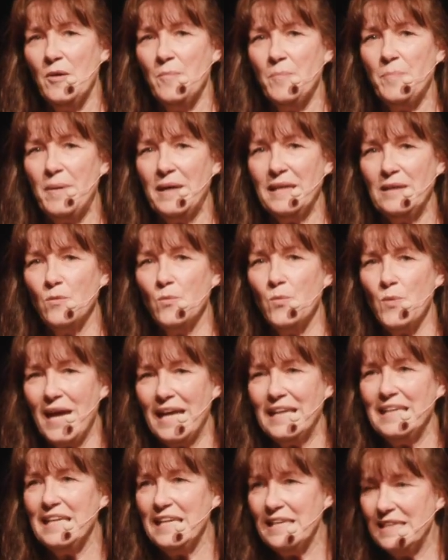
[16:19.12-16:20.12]
But
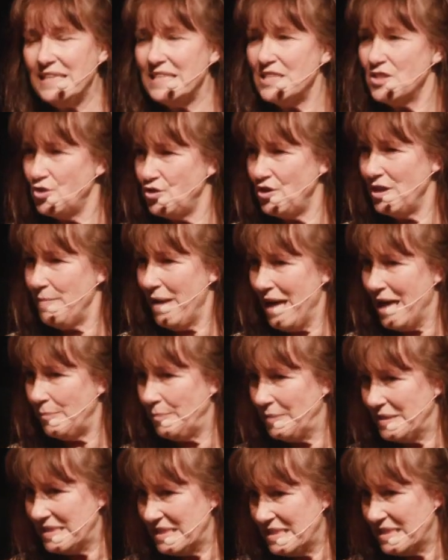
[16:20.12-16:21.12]
when this dream
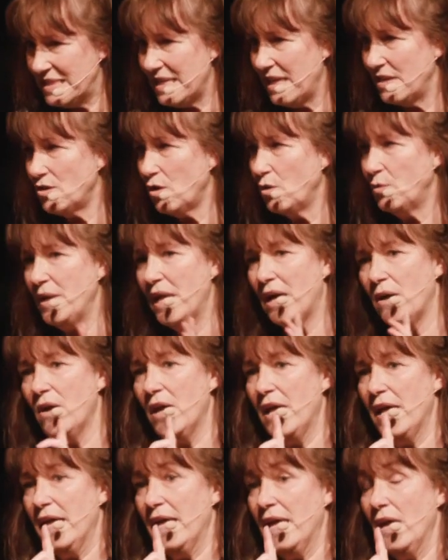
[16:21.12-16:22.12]
happens, he says, oh, now,
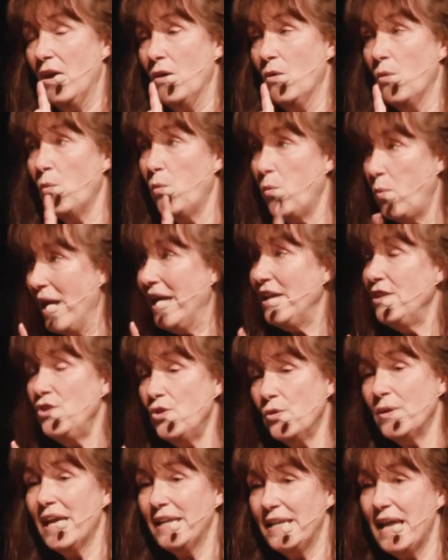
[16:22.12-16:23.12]
when
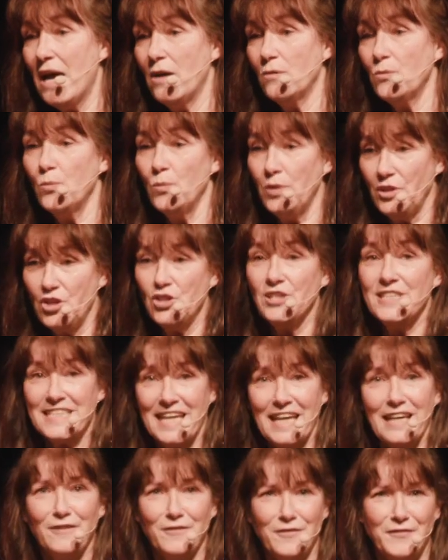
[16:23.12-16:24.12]
you get out, will you
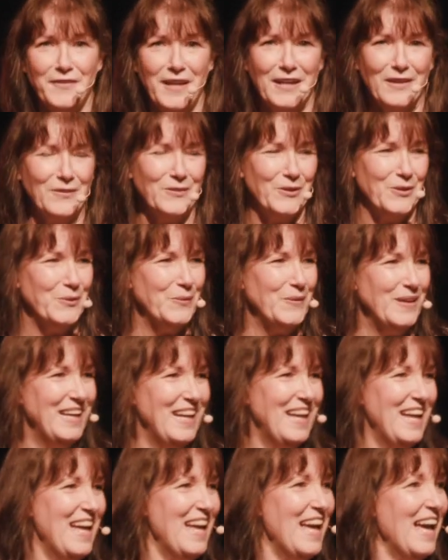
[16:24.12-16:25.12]
tell Pharaoh?
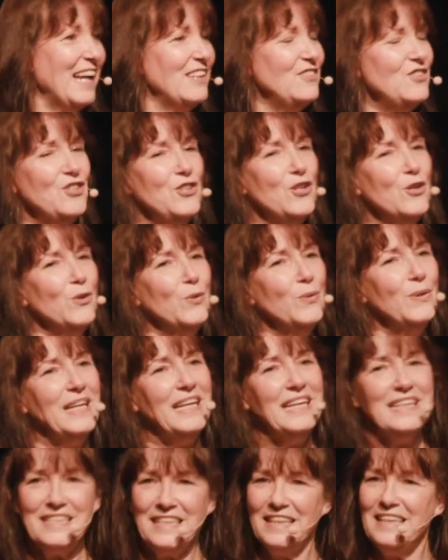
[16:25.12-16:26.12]
And you know,
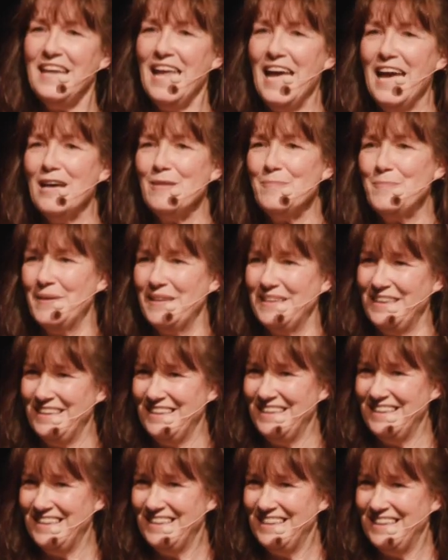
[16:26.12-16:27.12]
it didn't happen.
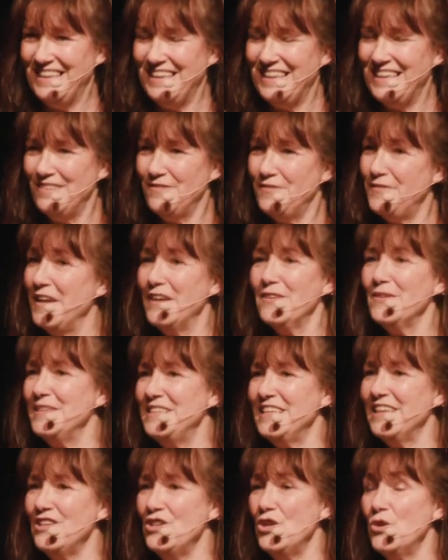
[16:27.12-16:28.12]
Pharaoh
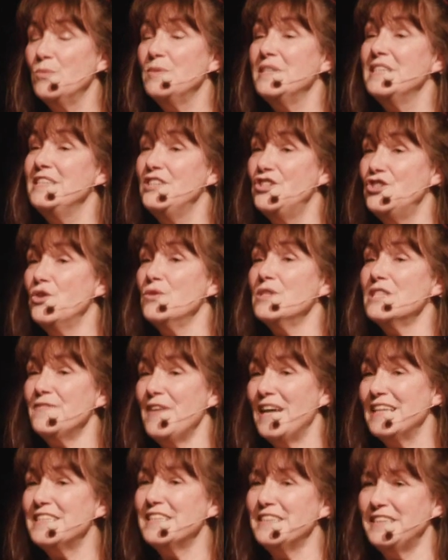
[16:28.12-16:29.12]
didn't know. Joseph
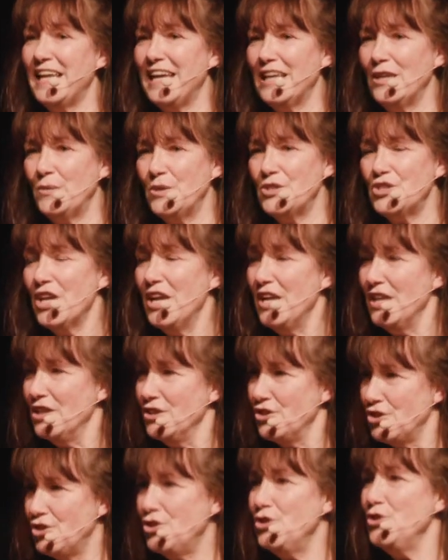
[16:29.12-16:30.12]
had to languish
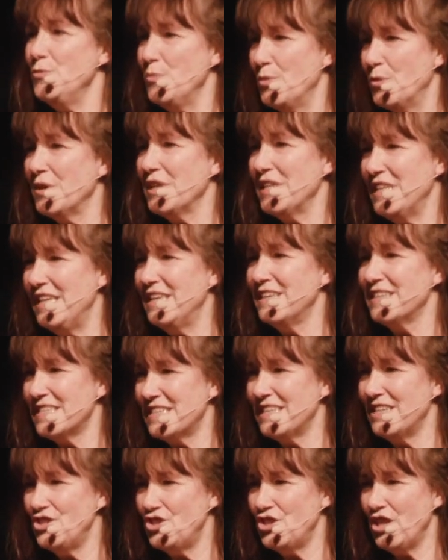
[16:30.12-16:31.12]
2 more
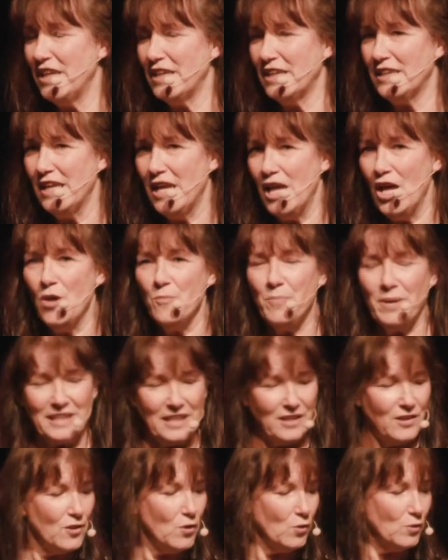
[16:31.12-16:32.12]
years in jail. But
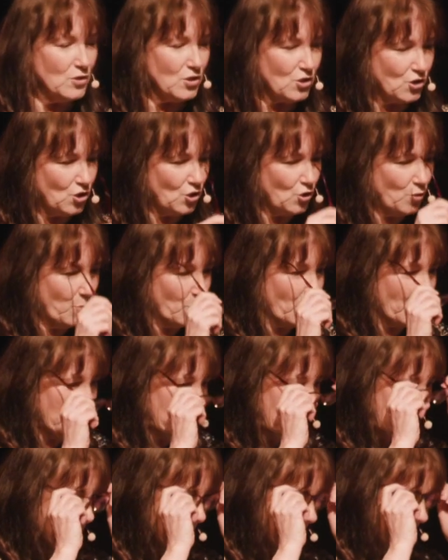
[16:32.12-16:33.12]
in those 2 more
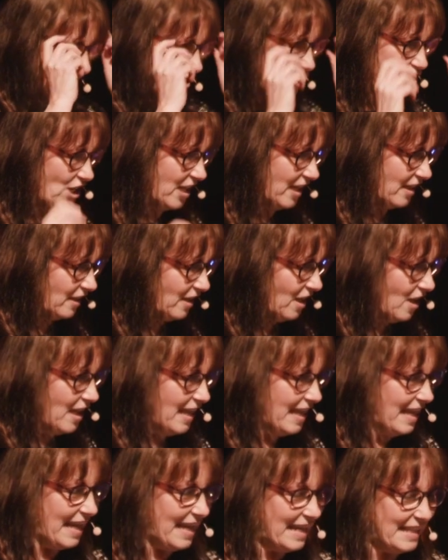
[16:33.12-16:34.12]
years in jail,
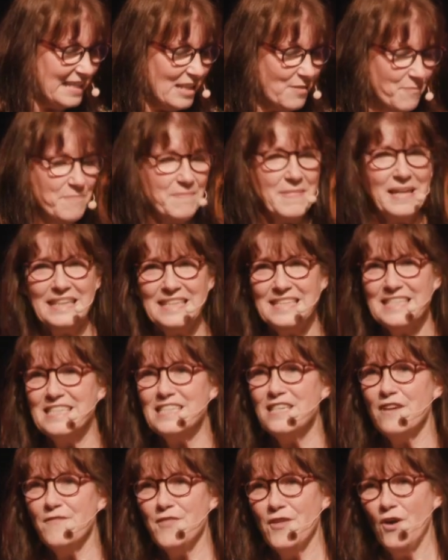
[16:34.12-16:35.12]
in the
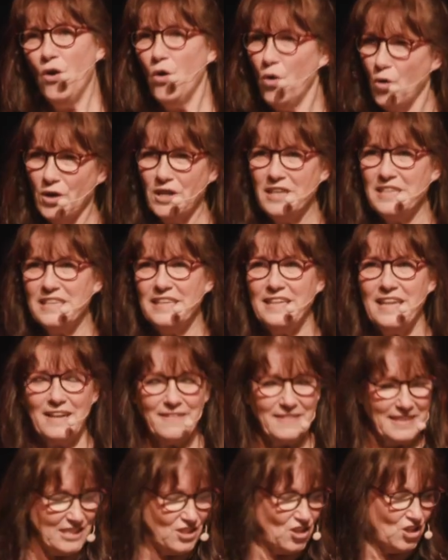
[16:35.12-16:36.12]
midst of the
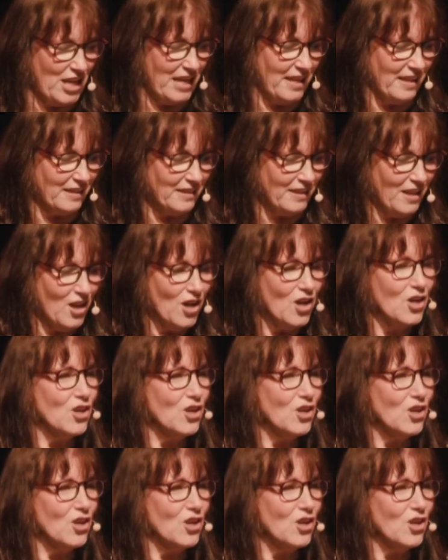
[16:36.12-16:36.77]
ordinary jail,